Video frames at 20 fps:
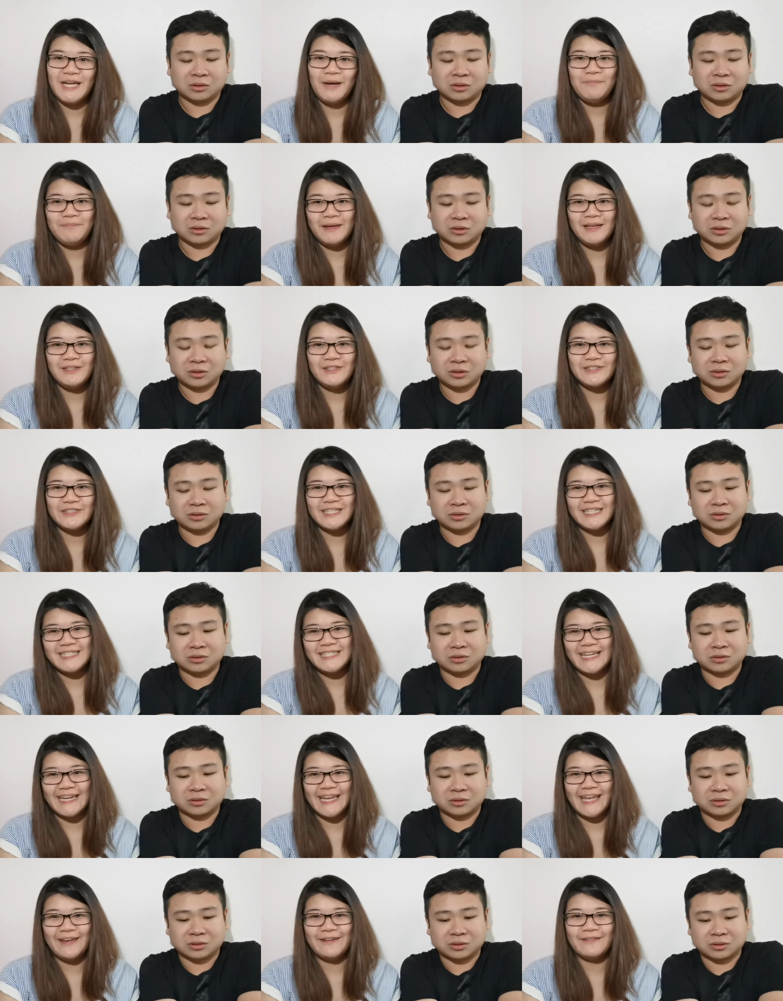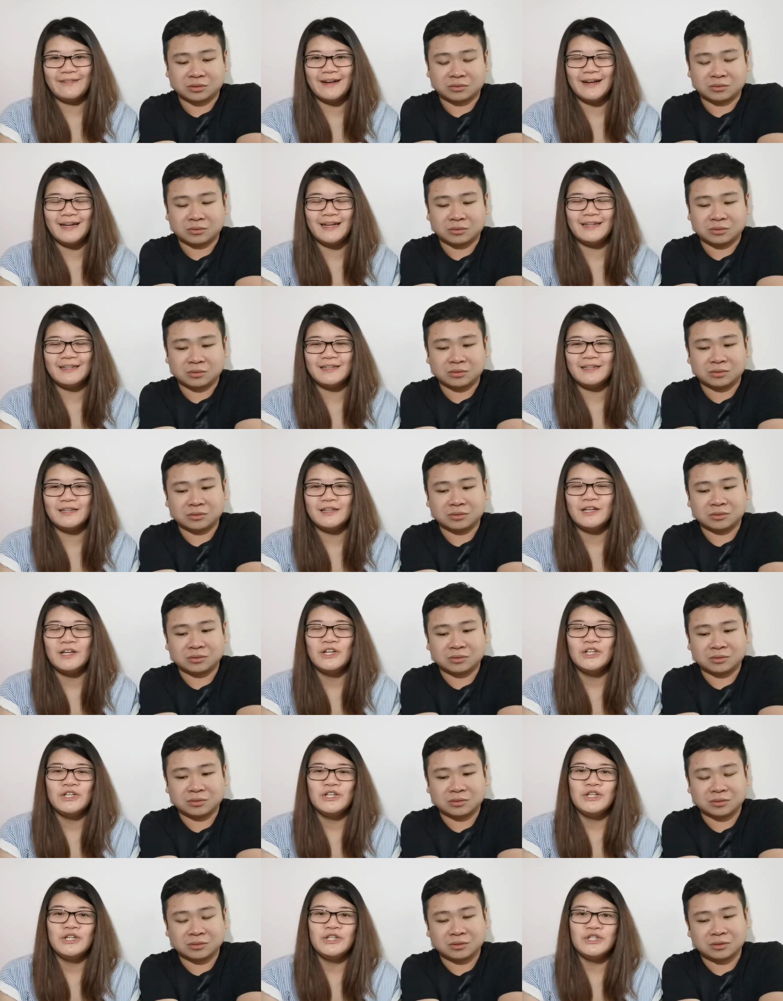Speaker 1: jump into the second one.
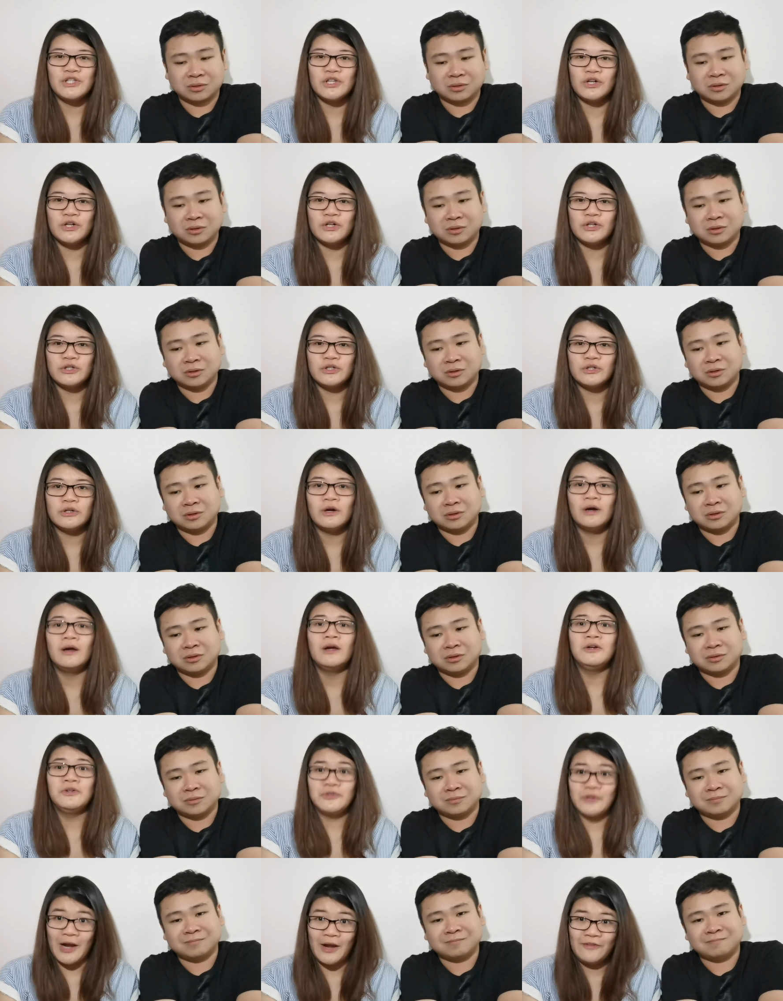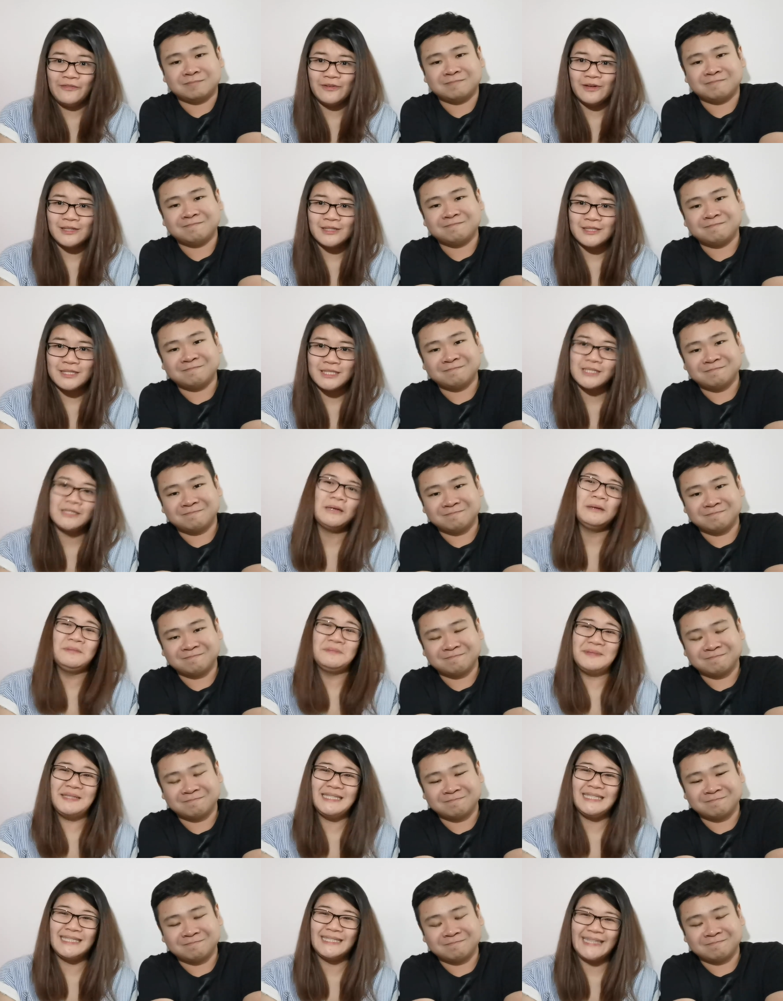So drivers,
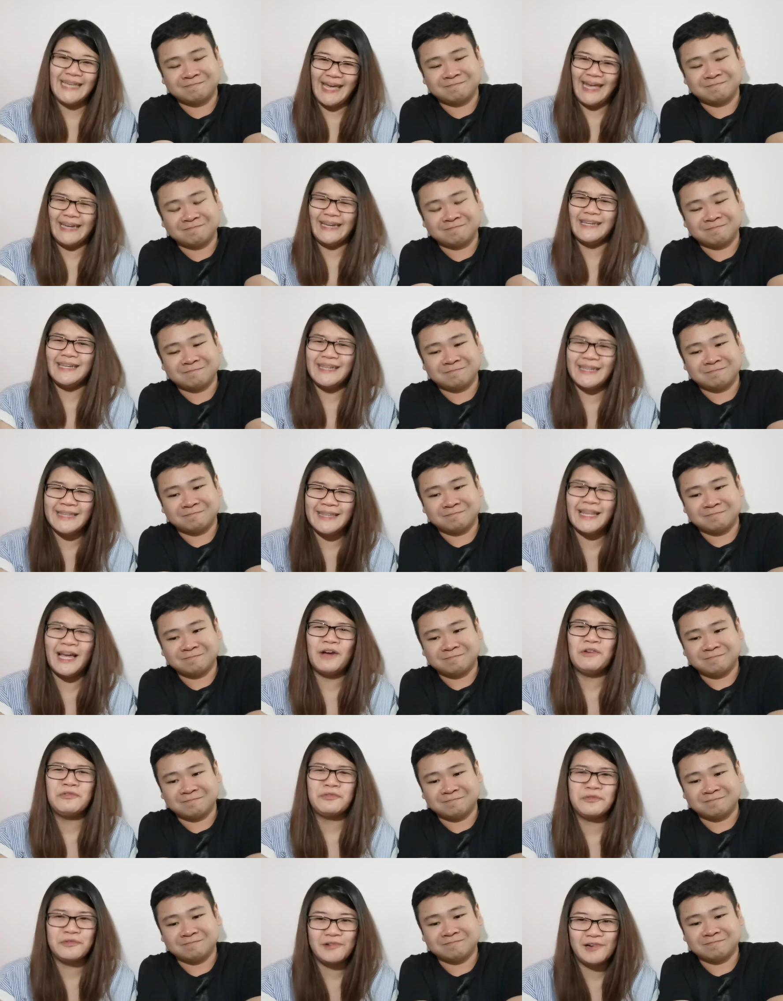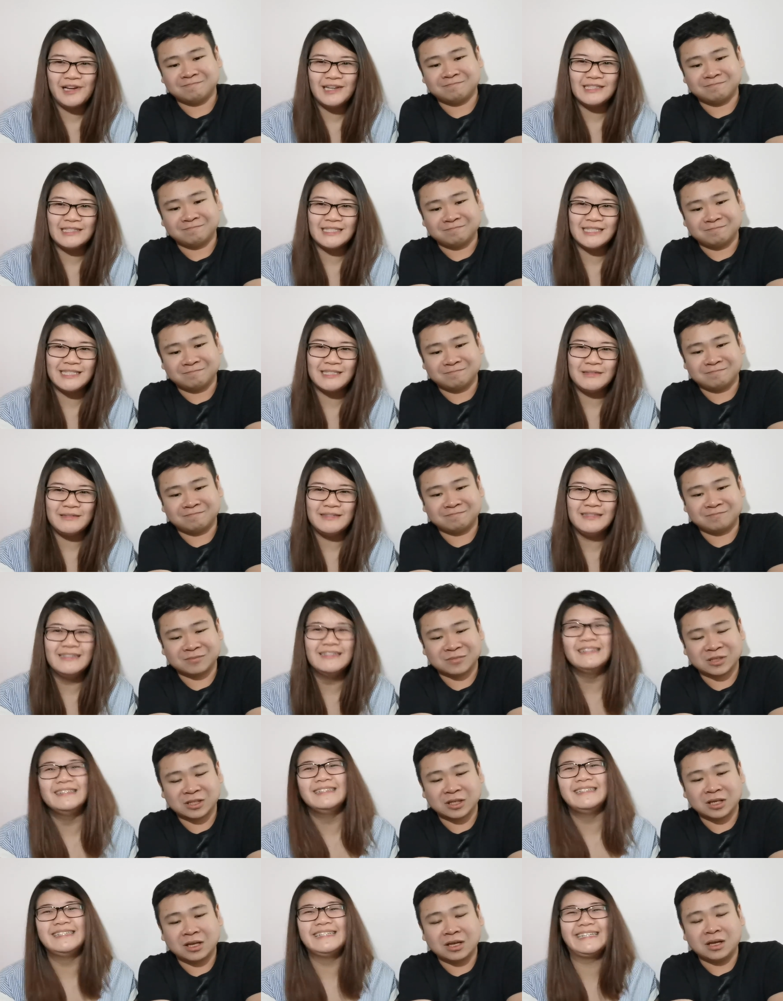please get enough rest.
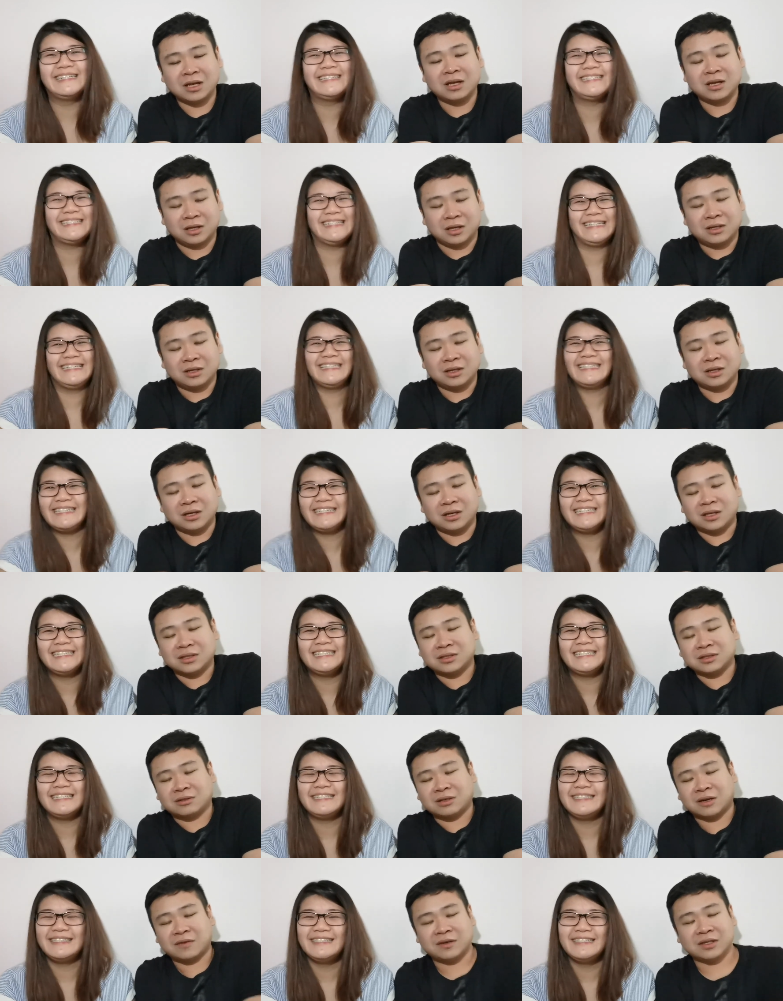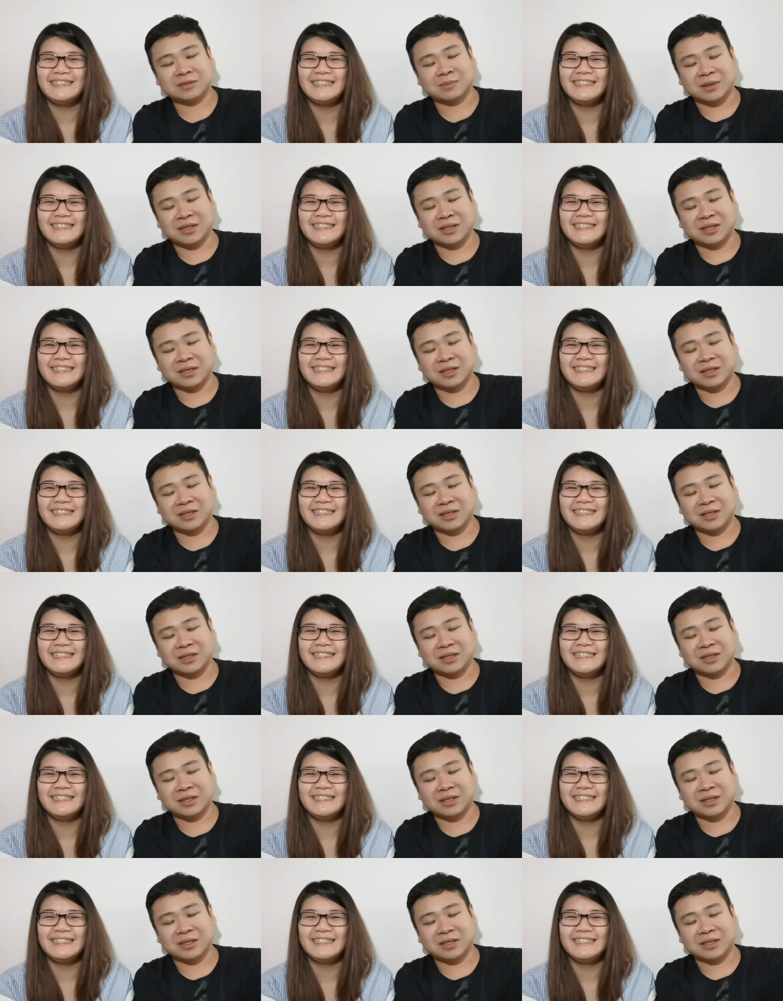
Speaker 2: Yeah, as a driver as